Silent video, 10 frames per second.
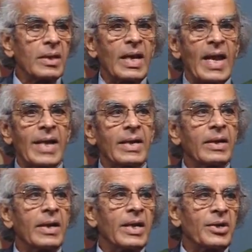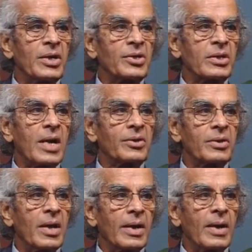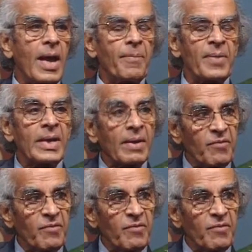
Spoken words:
the land degradation starts happening very